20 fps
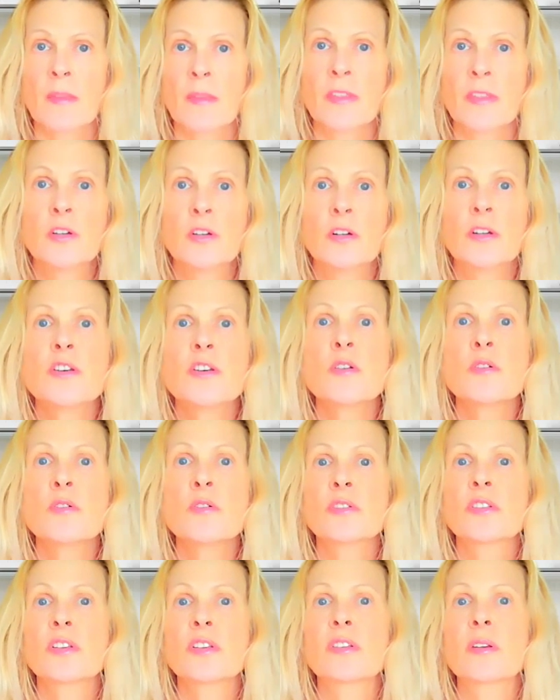The good
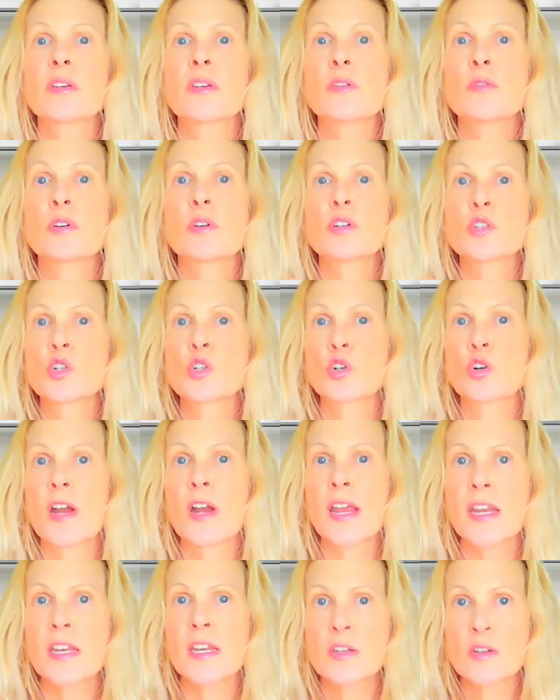news is that you can
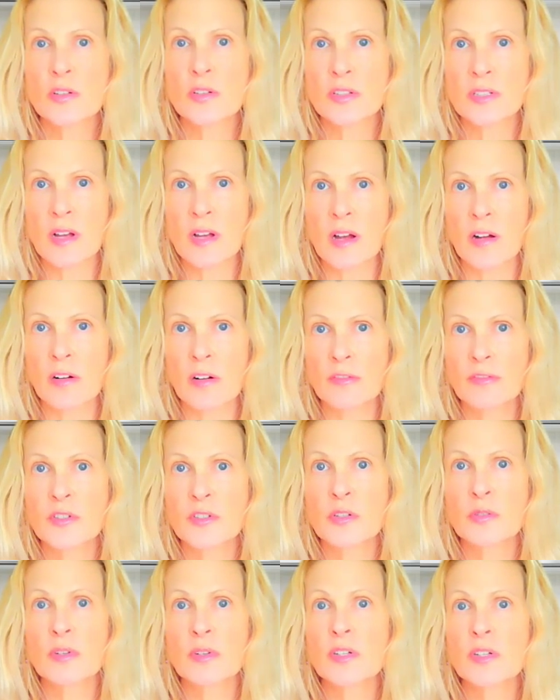train yourself
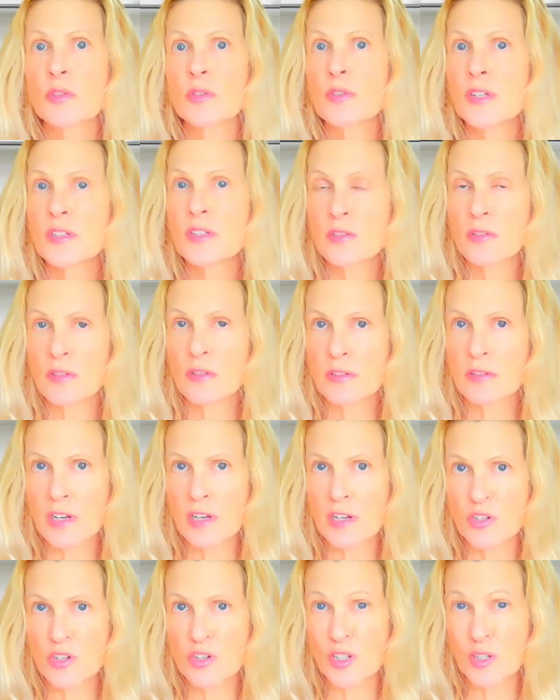to increase your
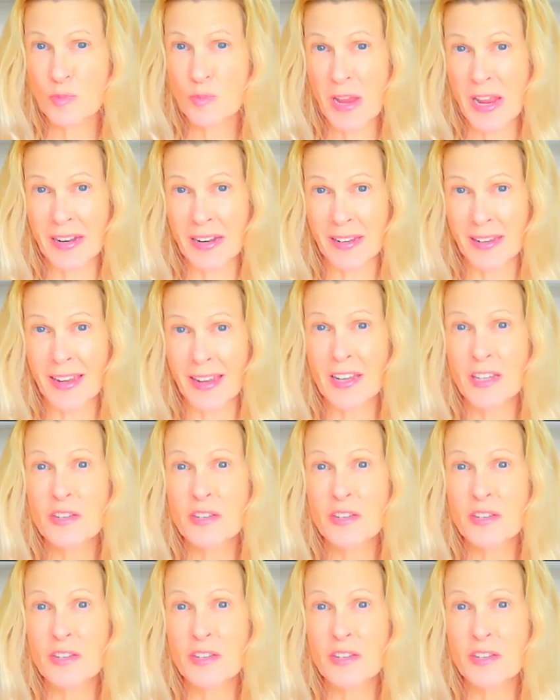attention span again,